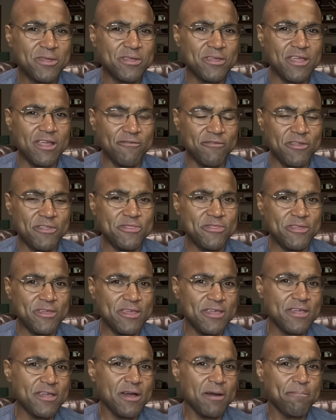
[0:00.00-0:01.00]

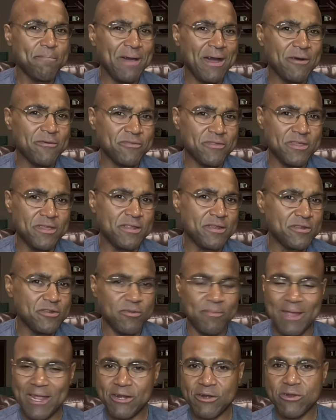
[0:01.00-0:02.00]
everything about it,
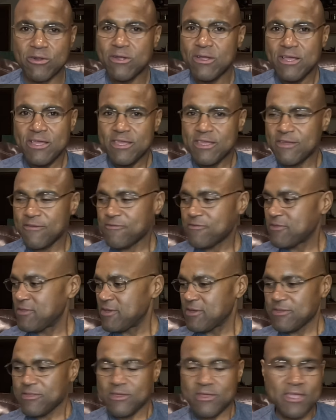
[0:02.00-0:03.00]
no matter if
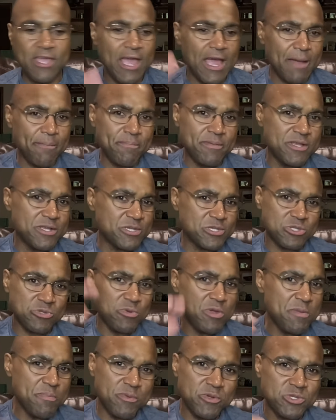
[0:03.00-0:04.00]
the cap is
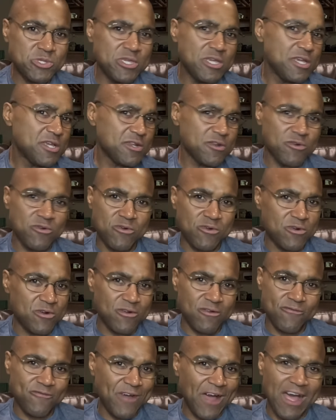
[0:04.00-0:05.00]
3%
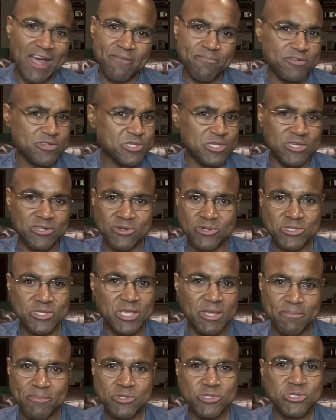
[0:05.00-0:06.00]
or 5% or
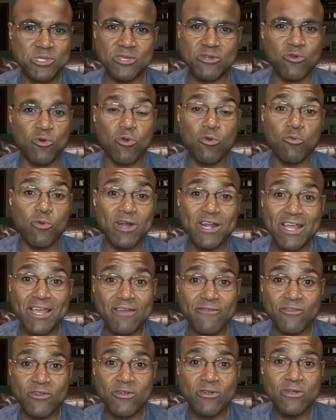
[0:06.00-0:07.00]
10% or
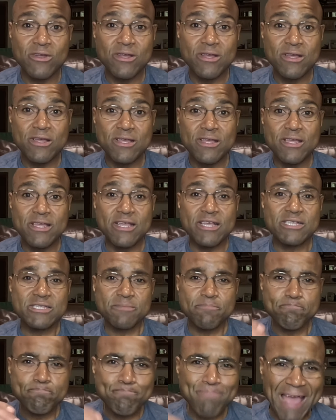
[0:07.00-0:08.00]
whatever,
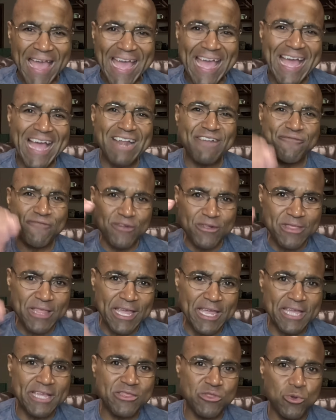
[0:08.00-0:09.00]
is bad for
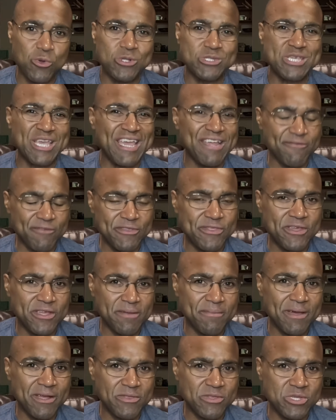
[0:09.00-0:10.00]
landlords. Everything
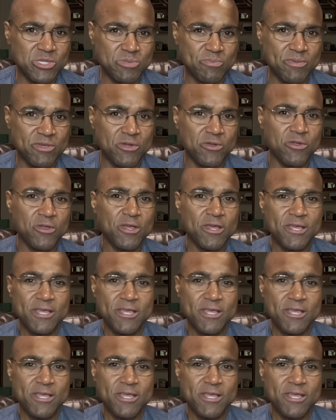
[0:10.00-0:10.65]
about this bill